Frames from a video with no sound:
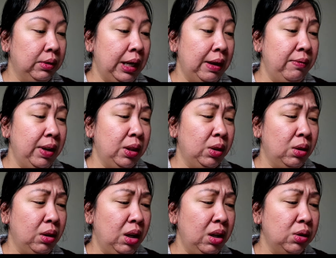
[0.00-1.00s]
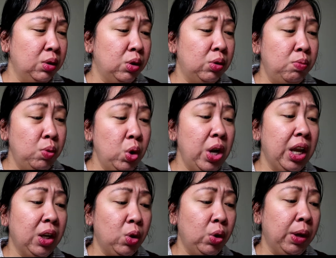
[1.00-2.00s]
smooth
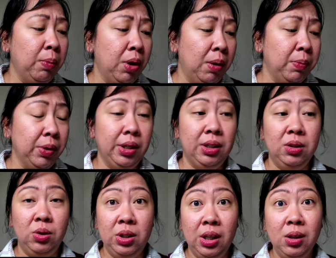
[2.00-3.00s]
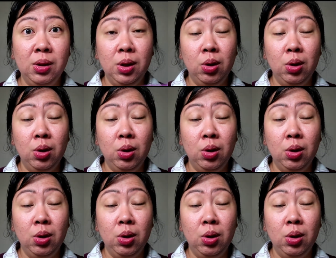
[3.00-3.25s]
and cooling properties. So single